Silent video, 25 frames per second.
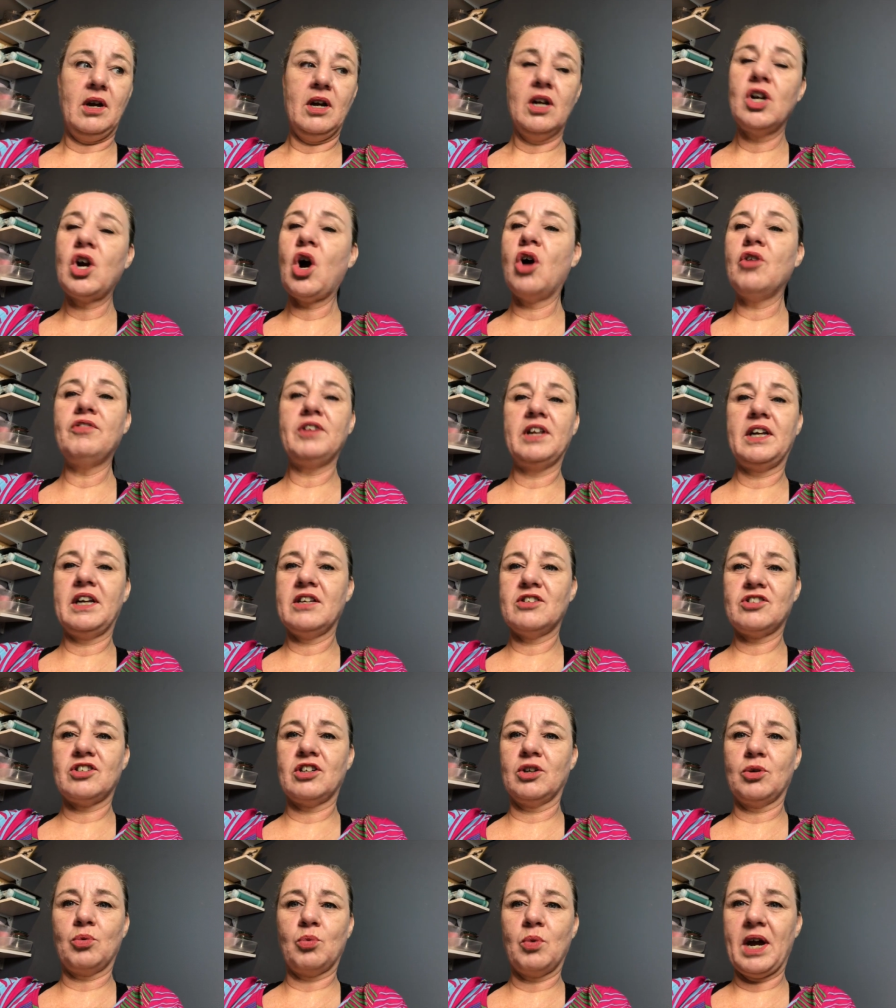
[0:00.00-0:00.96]
COVID
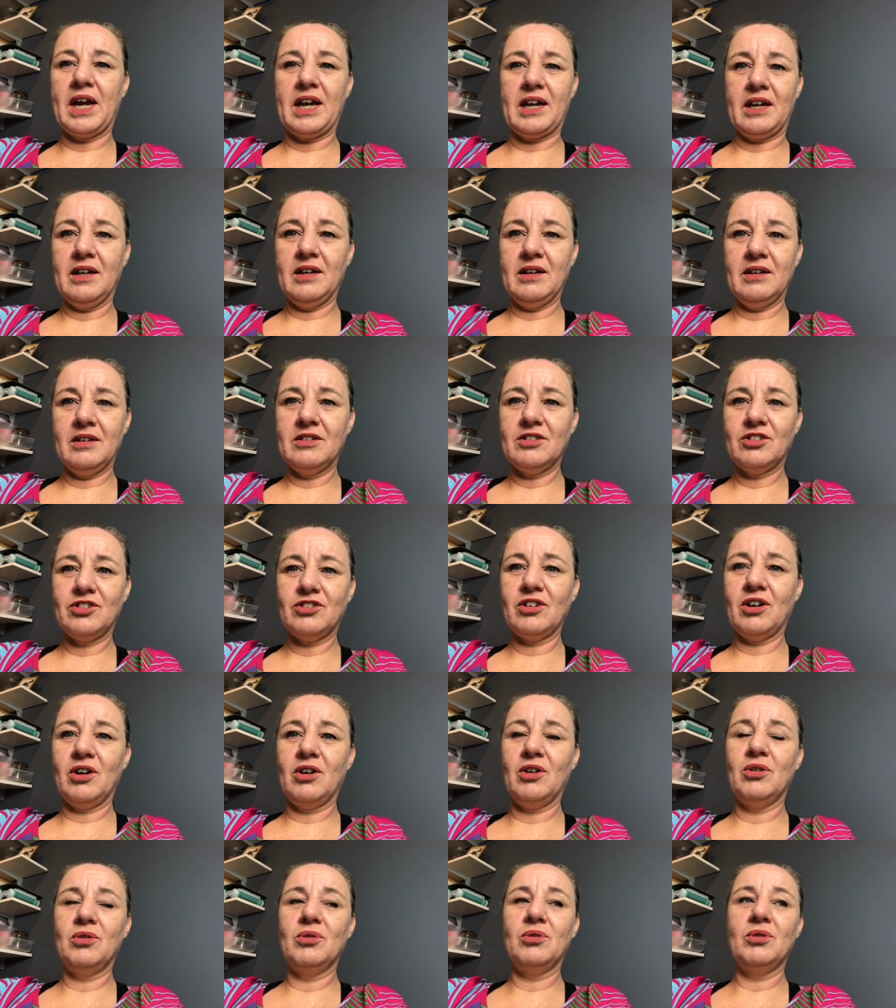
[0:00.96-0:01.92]
isn't away.
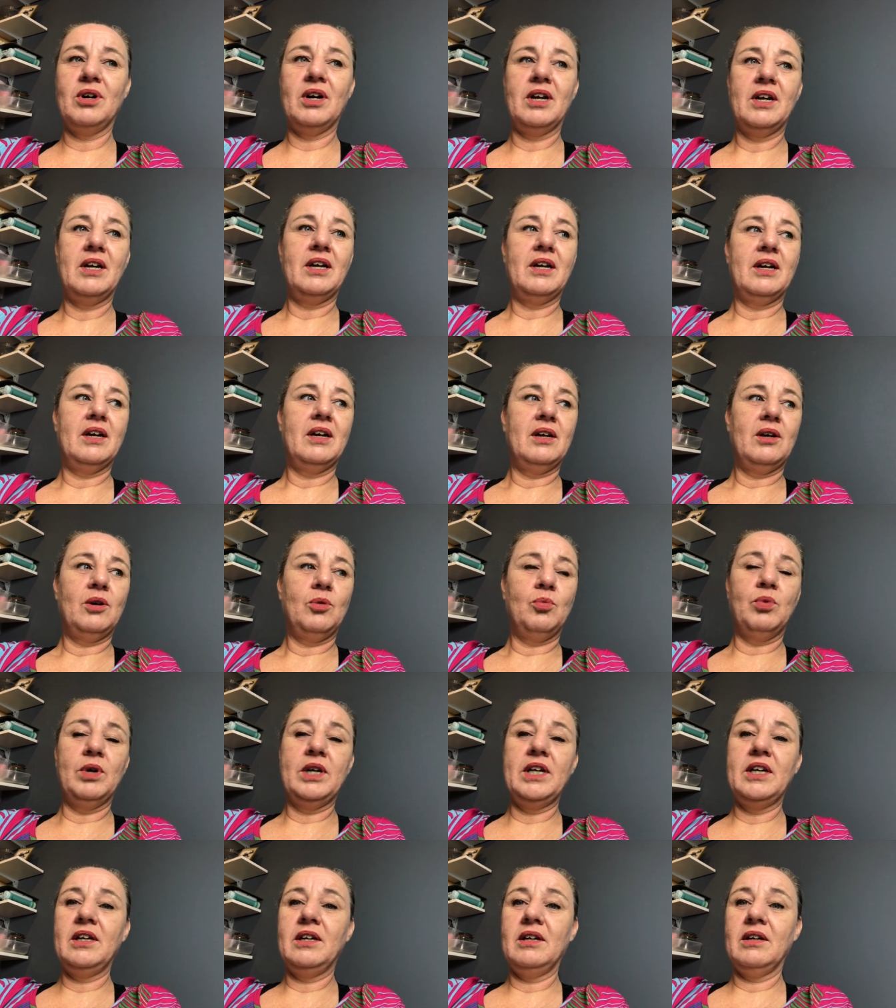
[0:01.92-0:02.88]
So
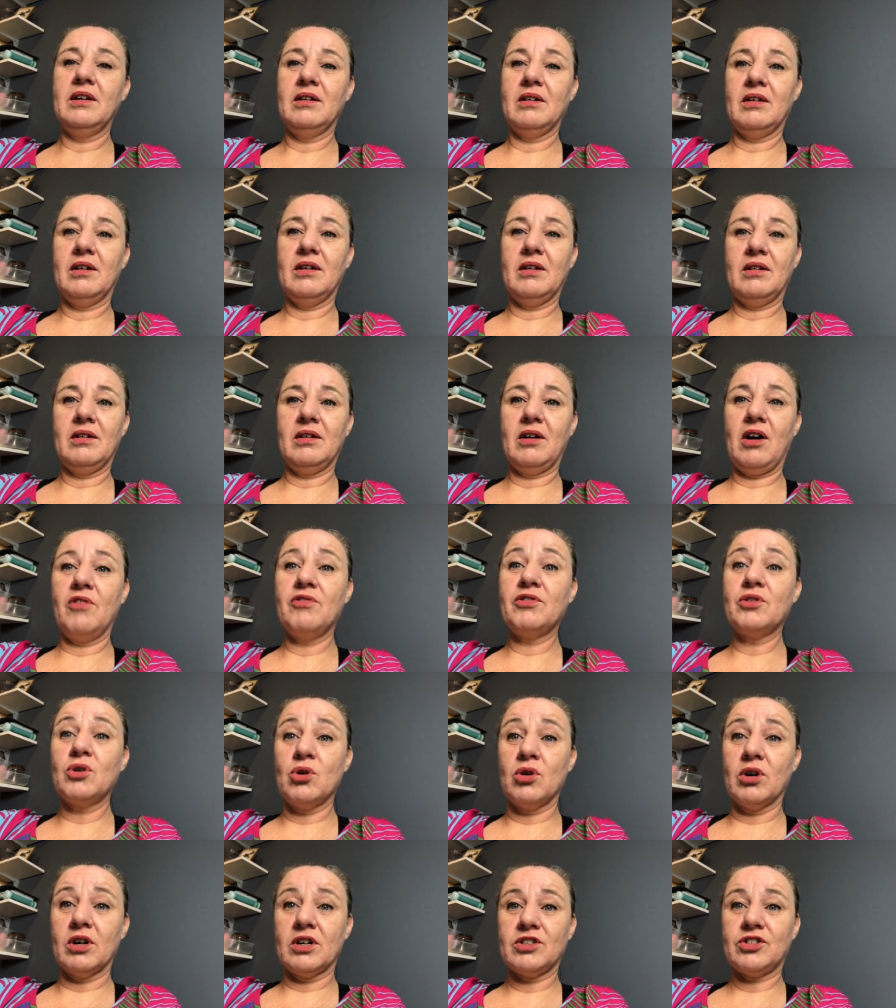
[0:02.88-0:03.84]
we of
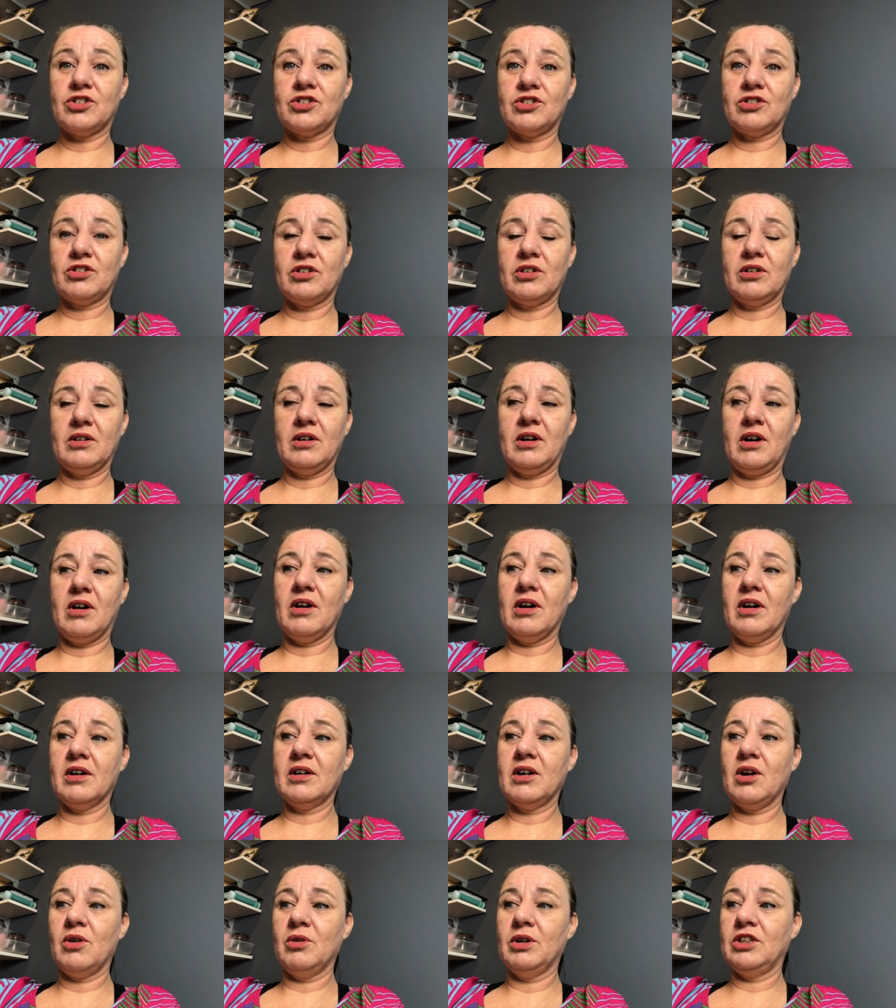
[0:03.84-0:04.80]
course are
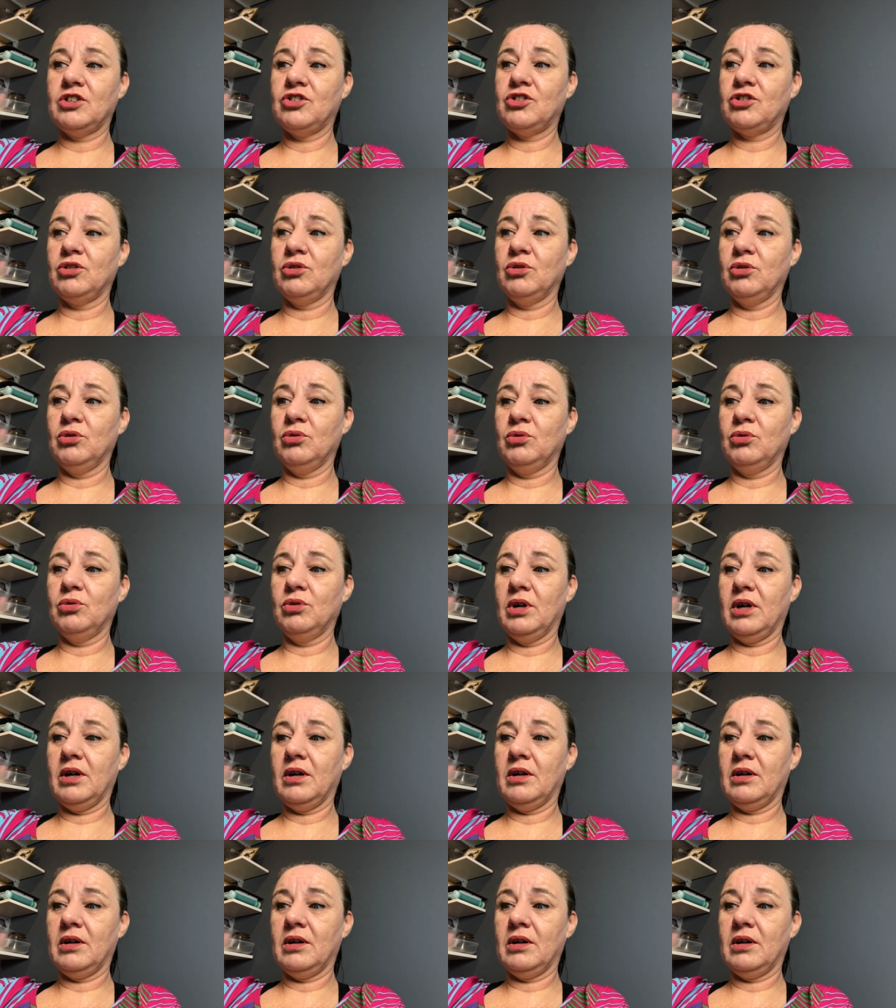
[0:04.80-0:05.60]
going to